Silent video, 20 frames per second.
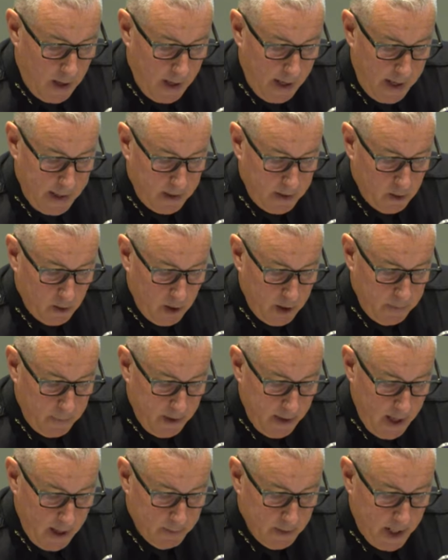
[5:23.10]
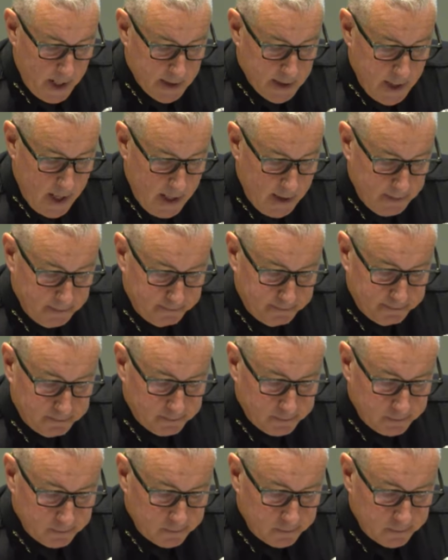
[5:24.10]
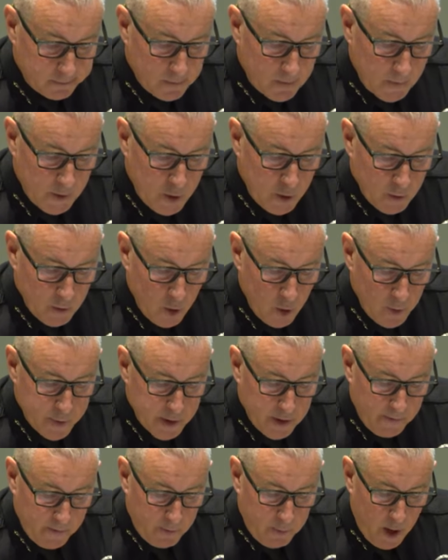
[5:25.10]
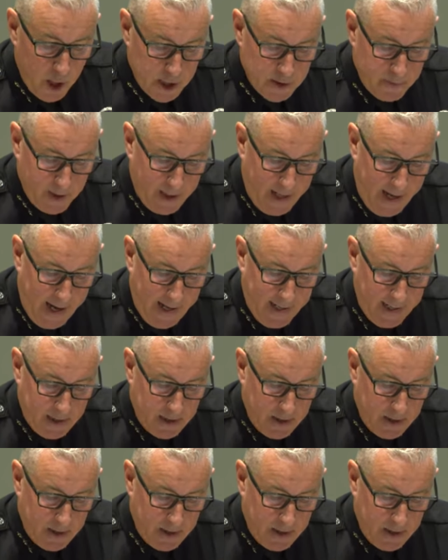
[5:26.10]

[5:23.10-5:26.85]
By 8:30 p.m. last night, two groups of approximately